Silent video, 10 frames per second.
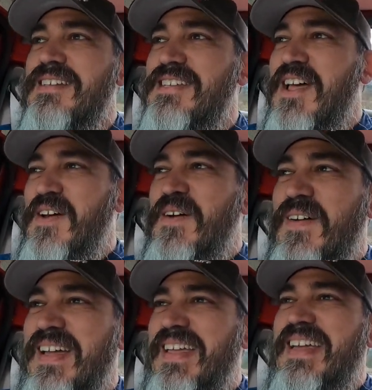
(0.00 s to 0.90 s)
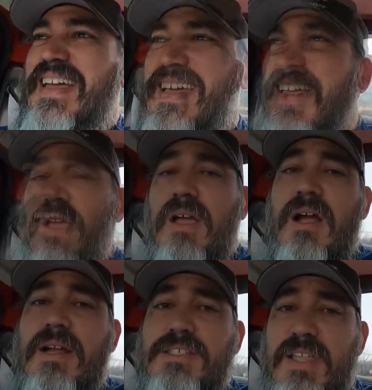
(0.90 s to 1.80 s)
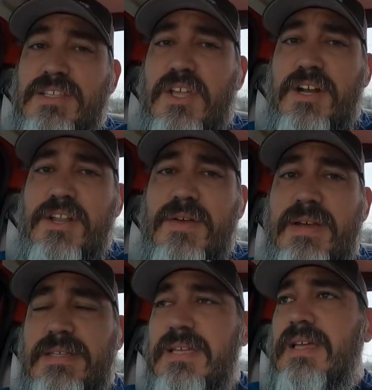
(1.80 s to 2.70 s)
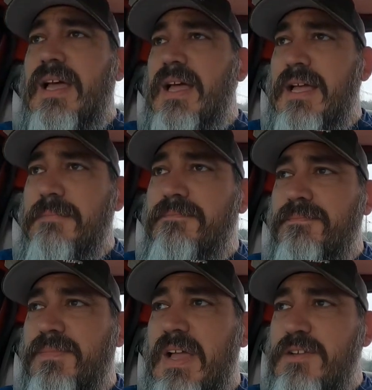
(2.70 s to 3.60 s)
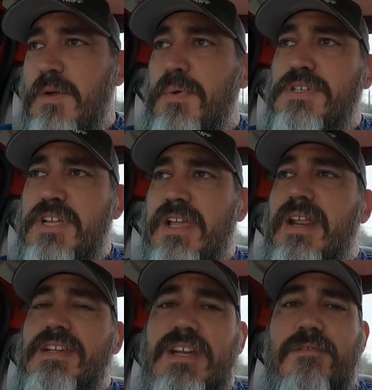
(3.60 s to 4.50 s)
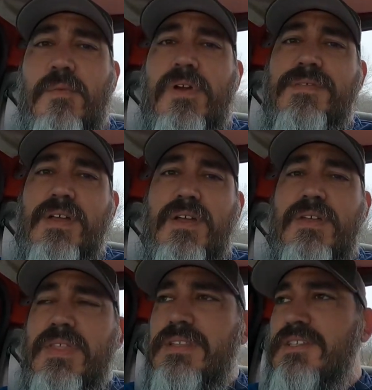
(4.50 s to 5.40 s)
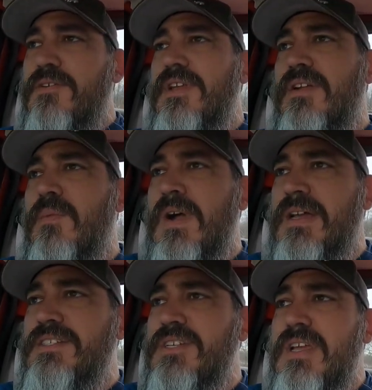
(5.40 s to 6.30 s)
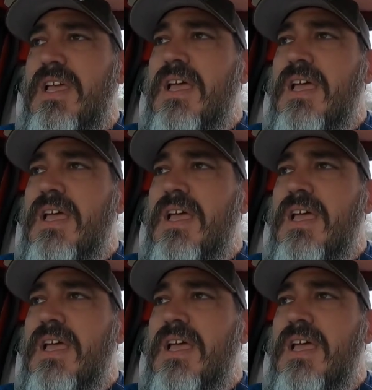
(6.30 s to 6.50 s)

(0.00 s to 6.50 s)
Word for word: So, all right, so that's going to do it. Um, I do appreciate each and every one of y'all that tune in and watch.